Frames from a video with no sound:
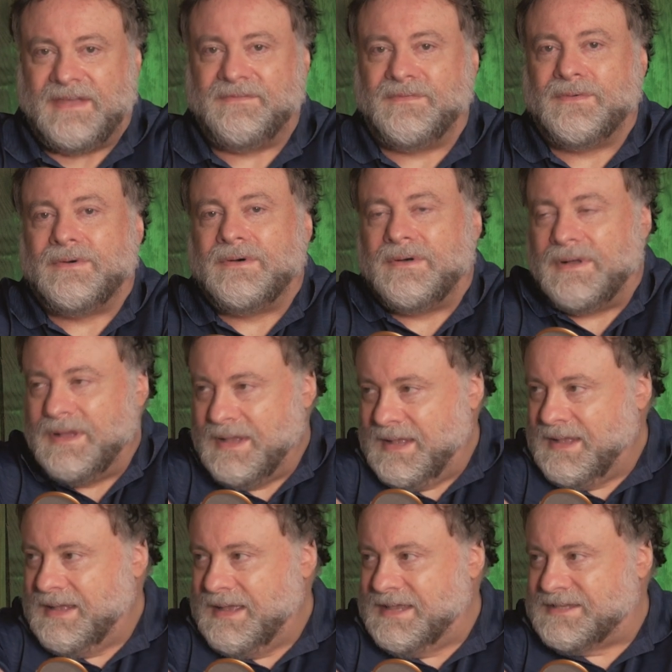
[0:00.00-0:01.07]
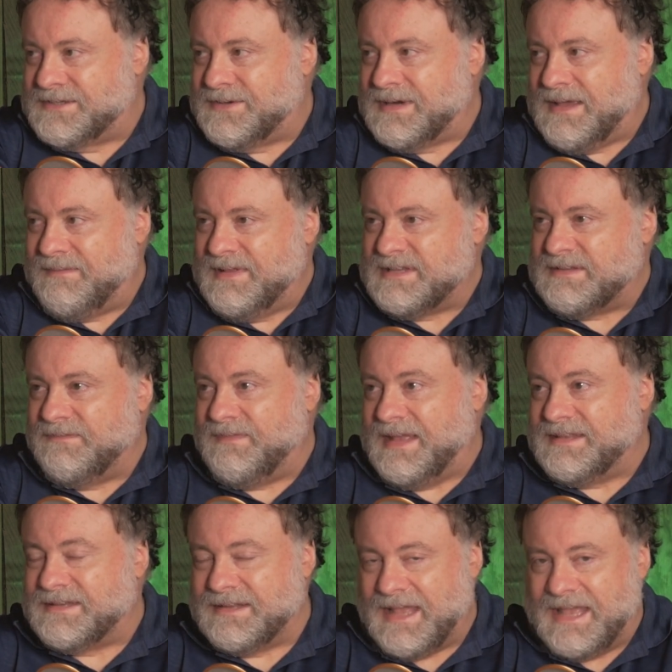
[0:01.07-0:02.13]
Therefore, it's good evidence that
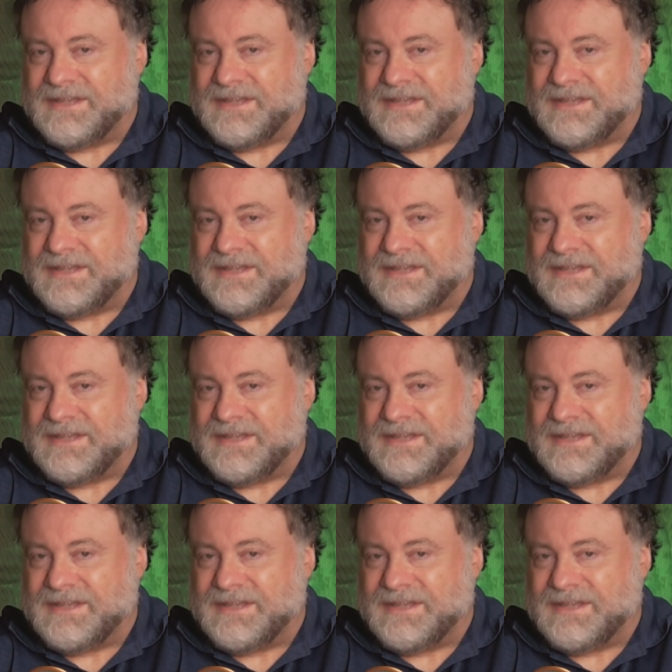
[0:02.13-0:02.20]
Fenton